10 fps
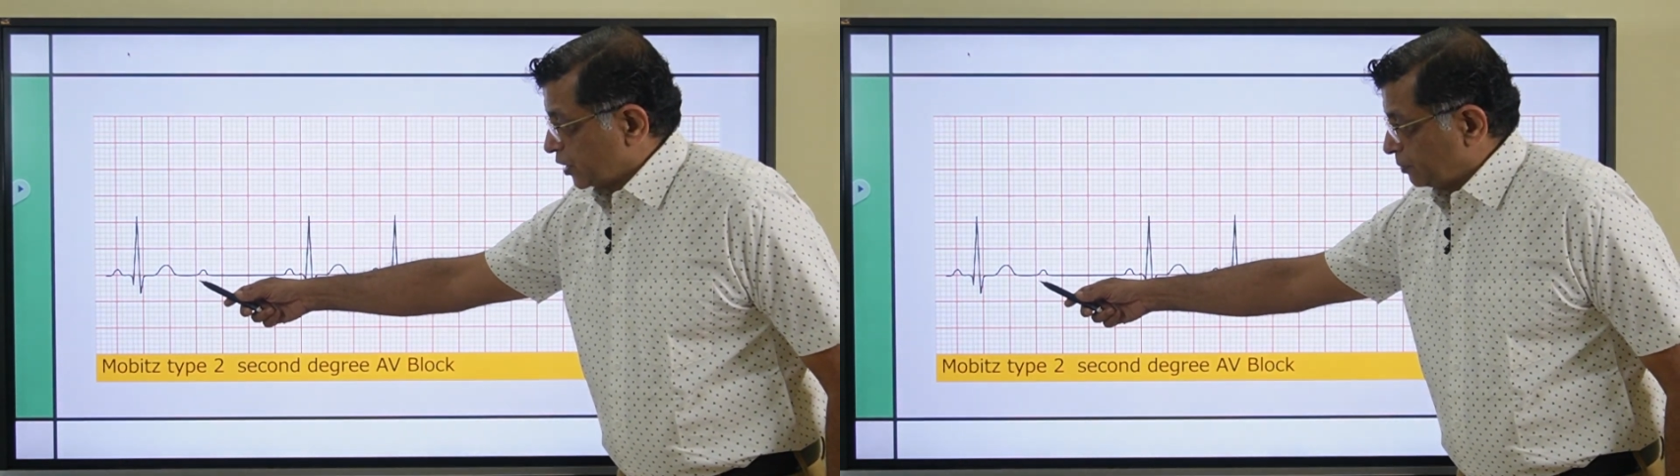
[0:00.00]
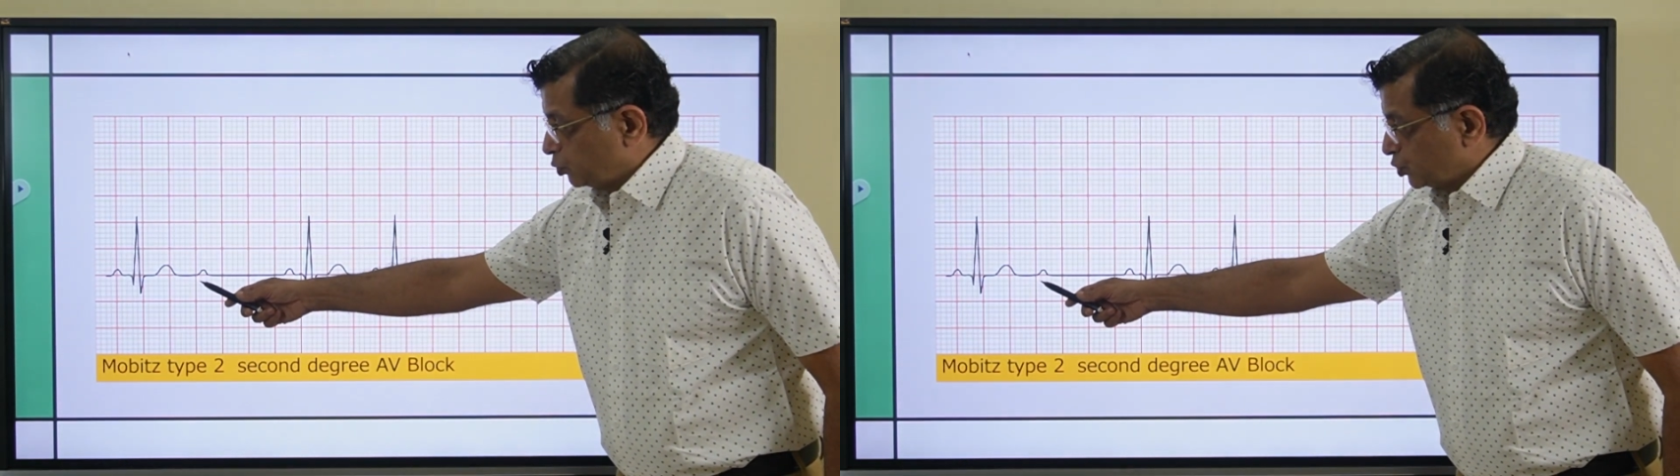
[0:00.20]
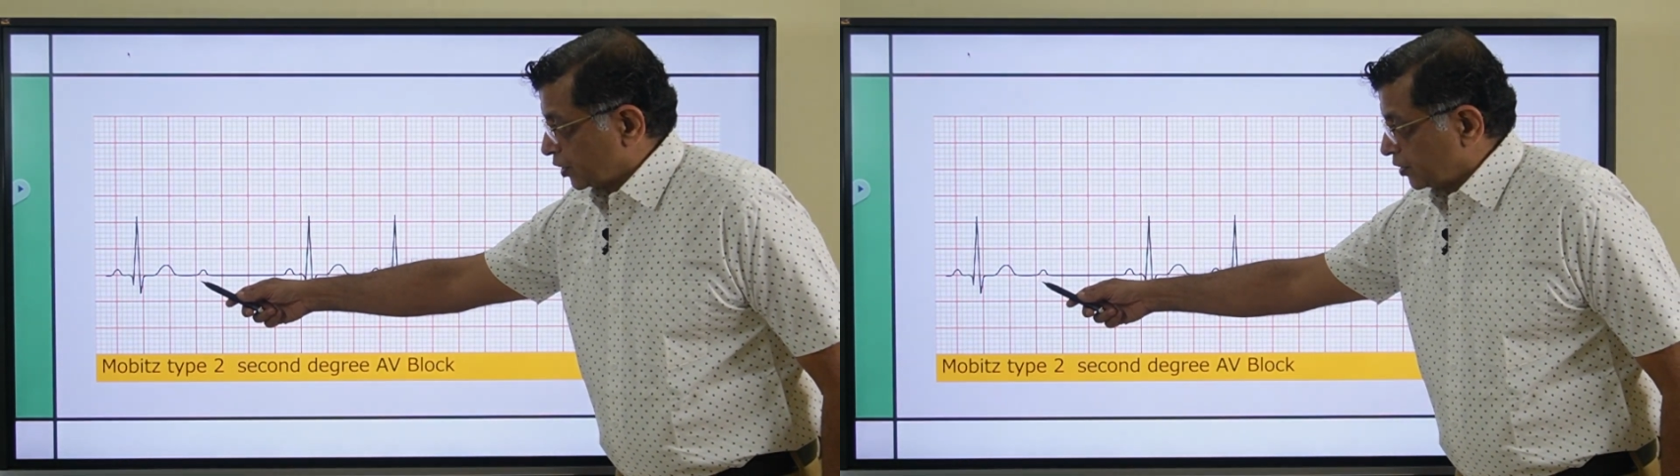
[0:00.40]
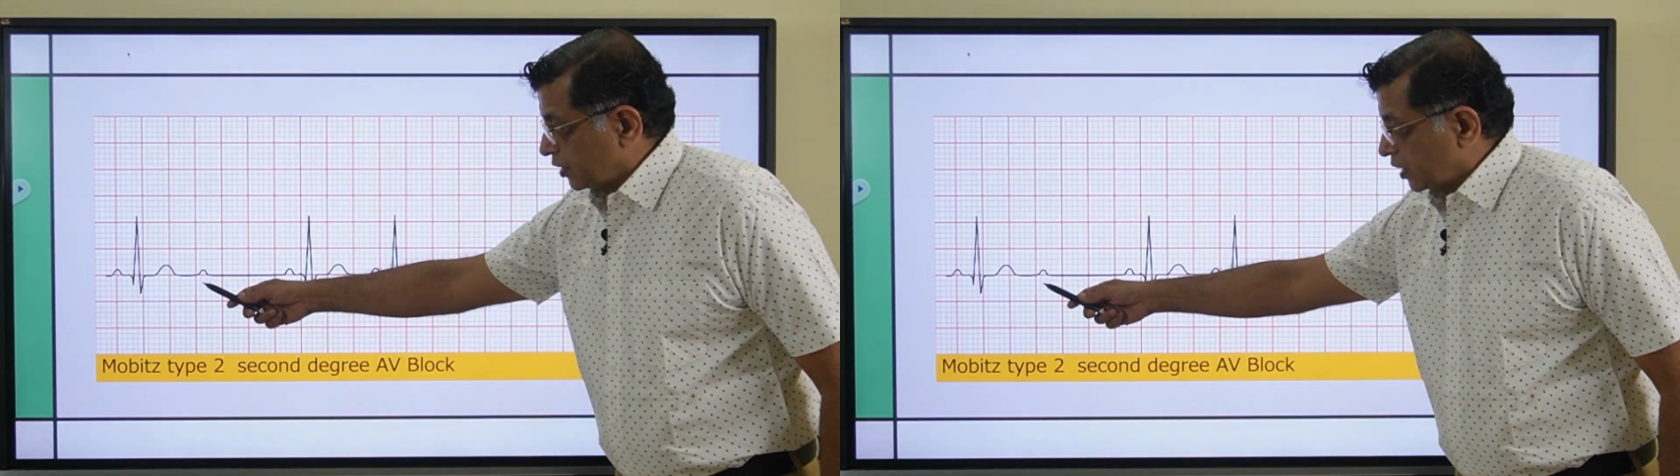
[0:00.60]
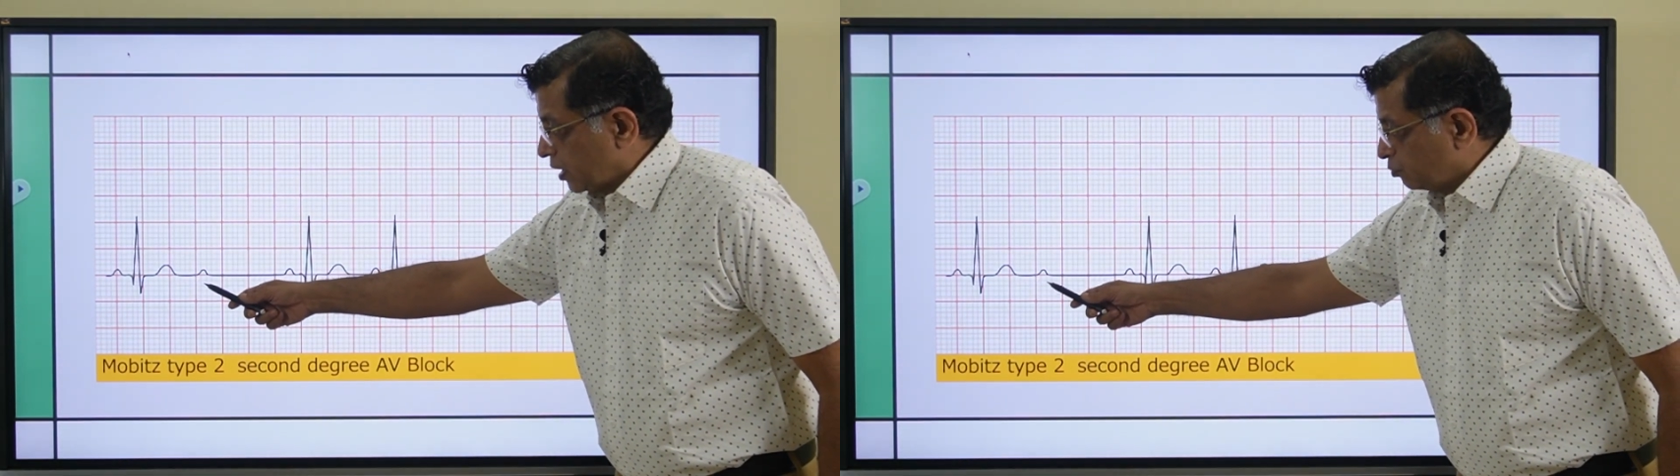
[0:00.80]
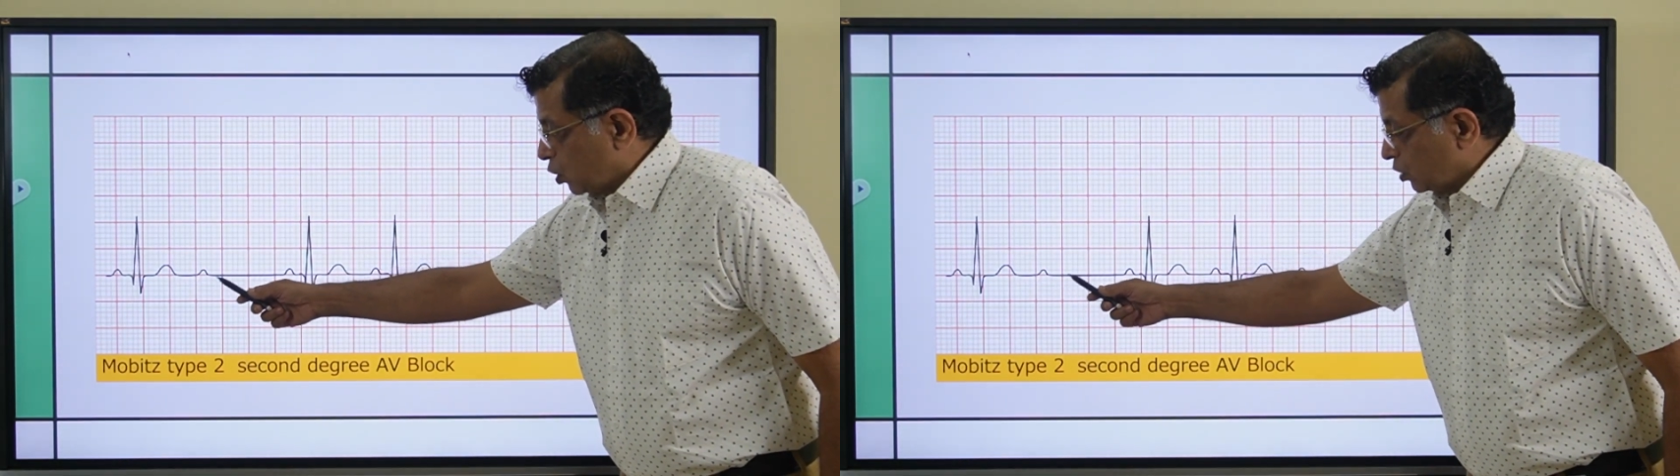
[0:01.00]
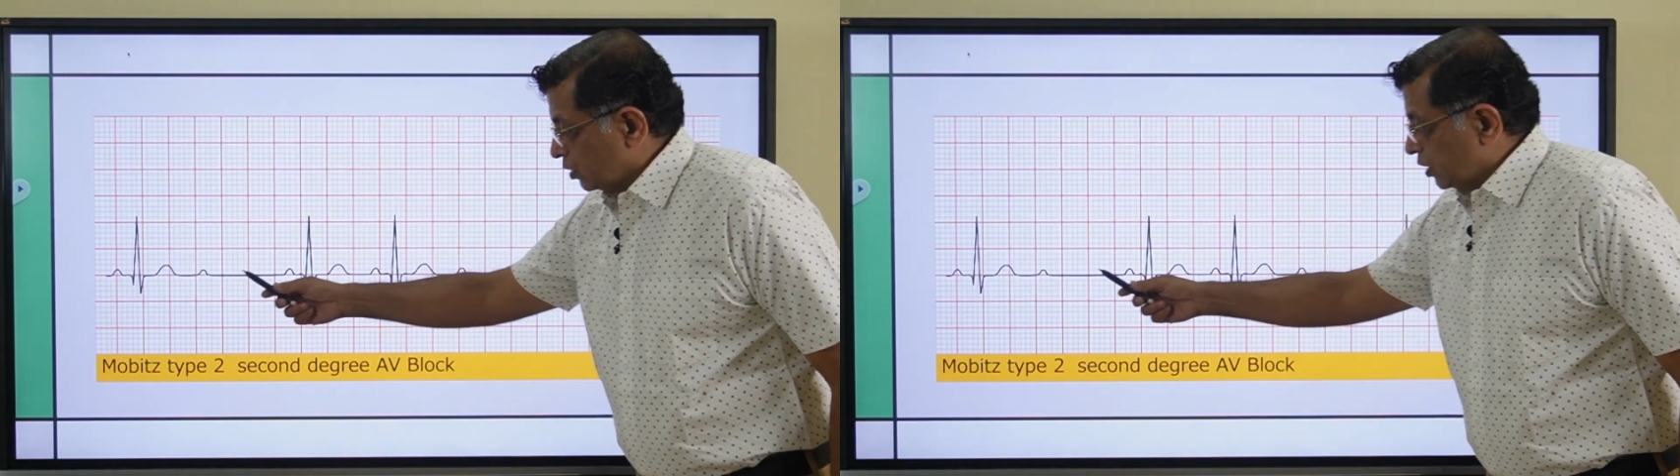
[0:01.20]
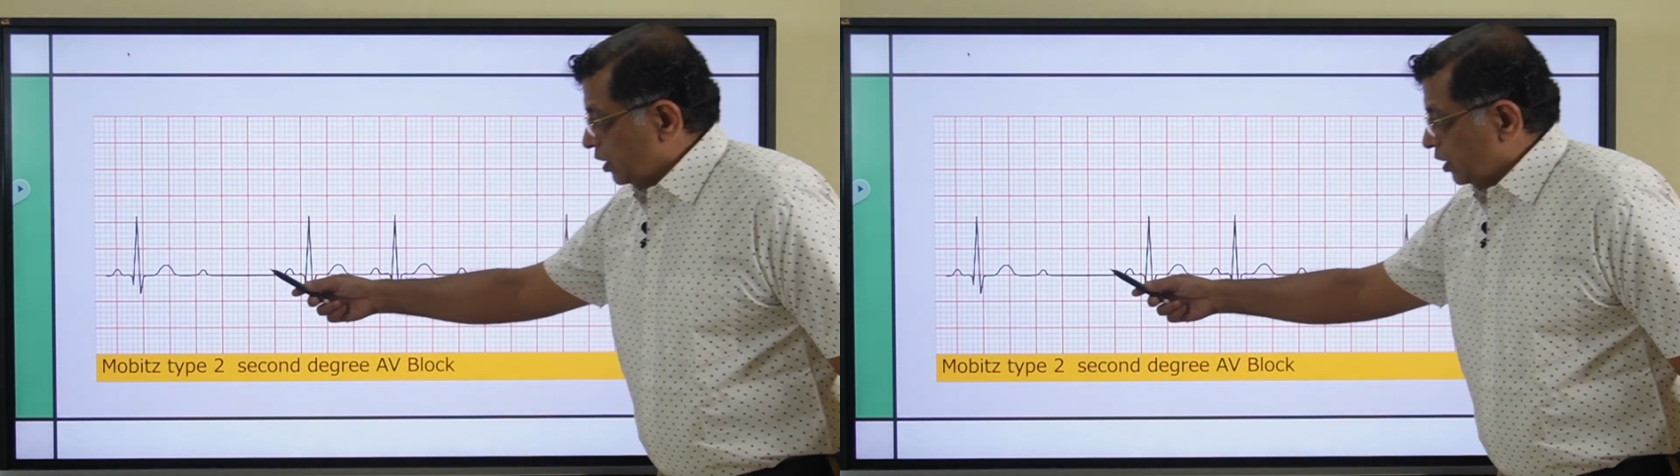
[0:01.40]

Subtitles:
type 2 second degree heart block.